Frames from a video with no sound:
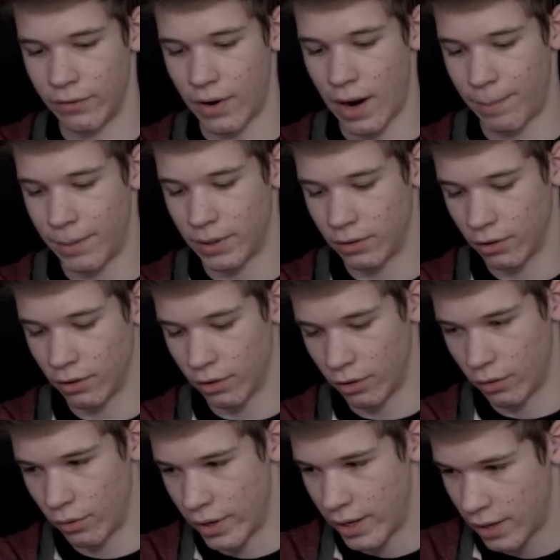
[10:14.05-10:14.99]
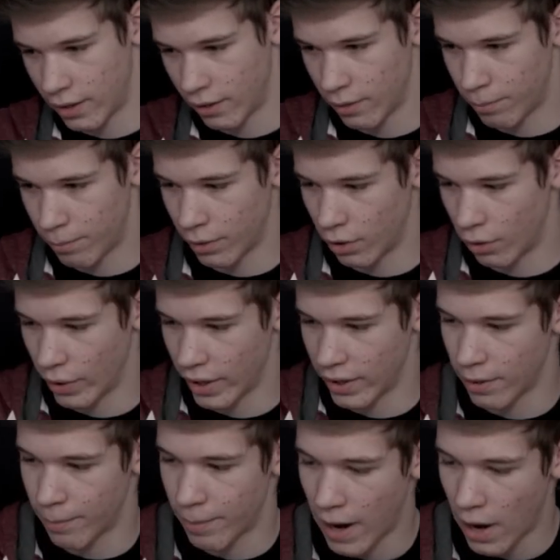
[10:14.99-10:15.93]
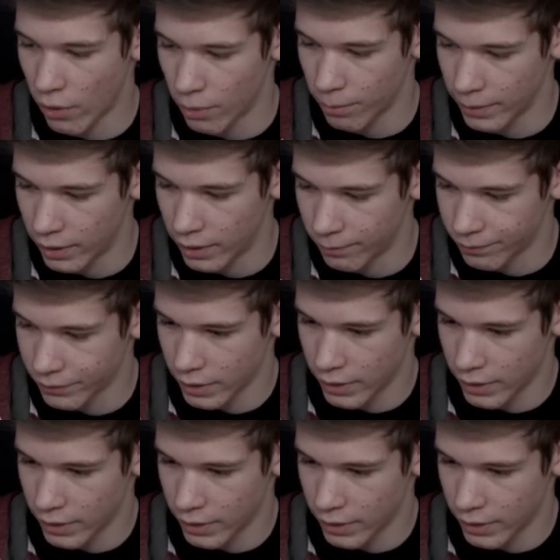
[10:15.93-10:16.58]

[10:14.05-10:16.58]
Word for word: Rapid Glow, the bow, and the power bell.